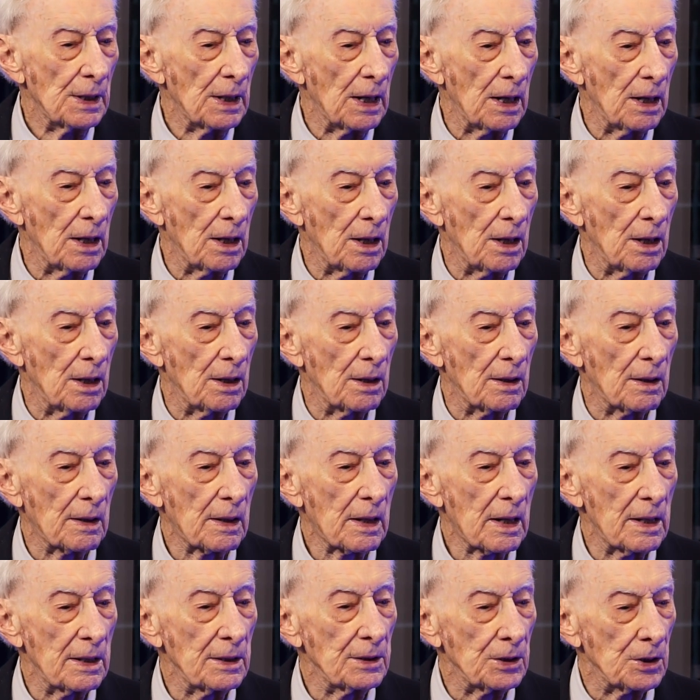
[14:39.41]

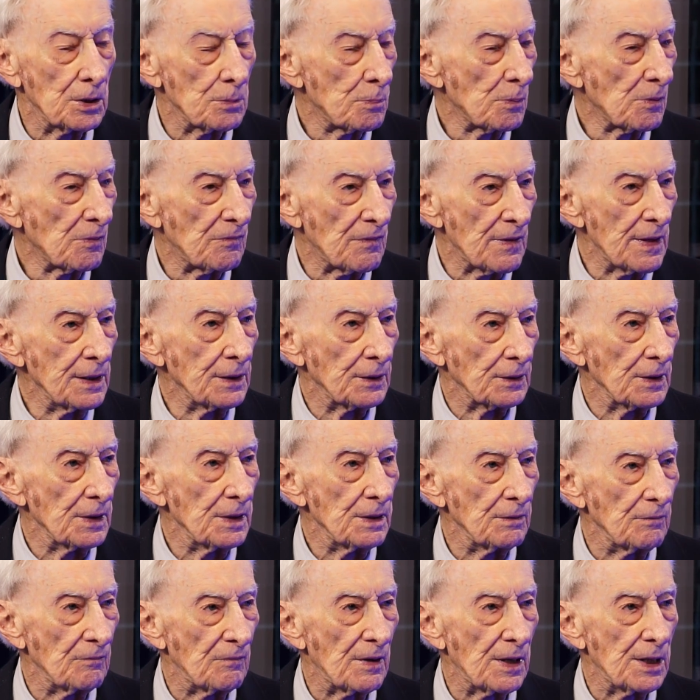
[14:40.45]
and to prevent the
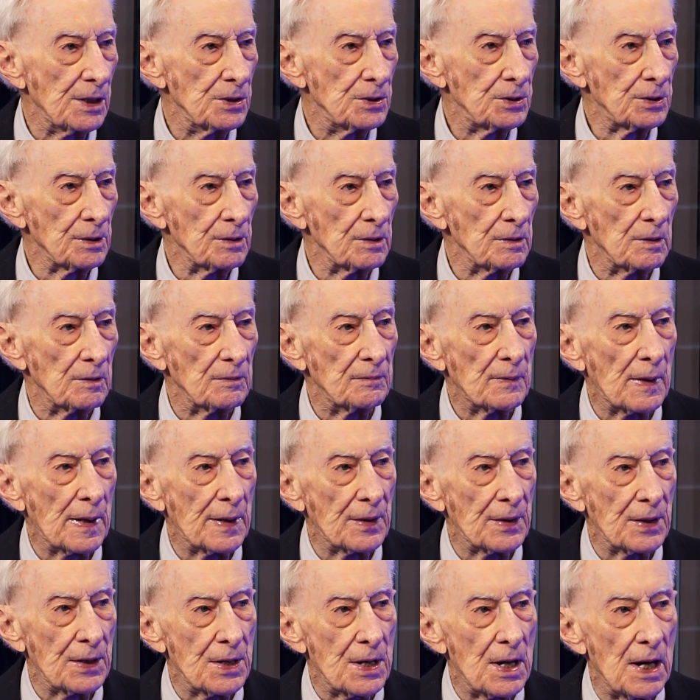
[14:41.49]
invasion of
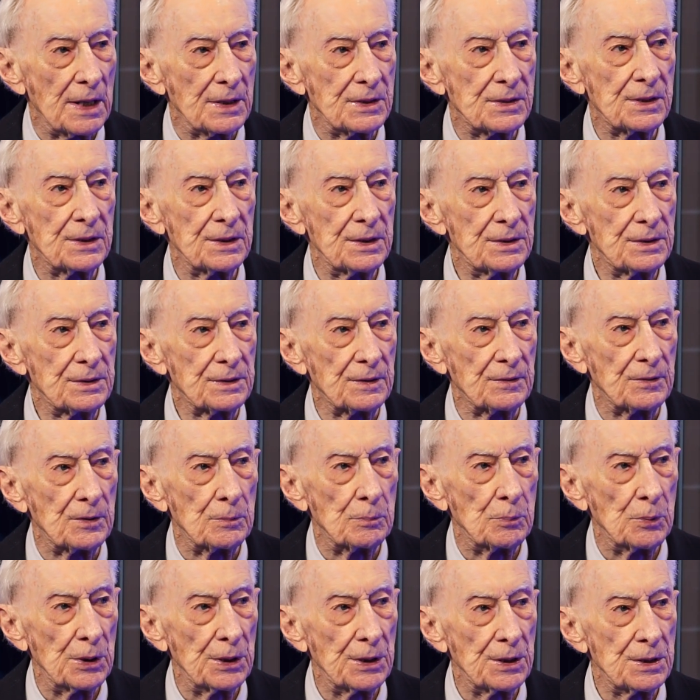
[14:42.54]
other Nazis of the
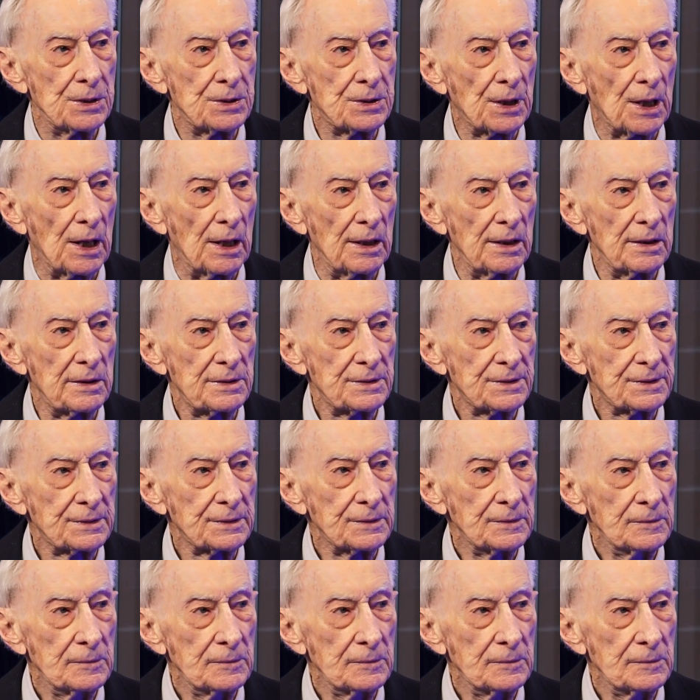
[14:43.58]
British Isles.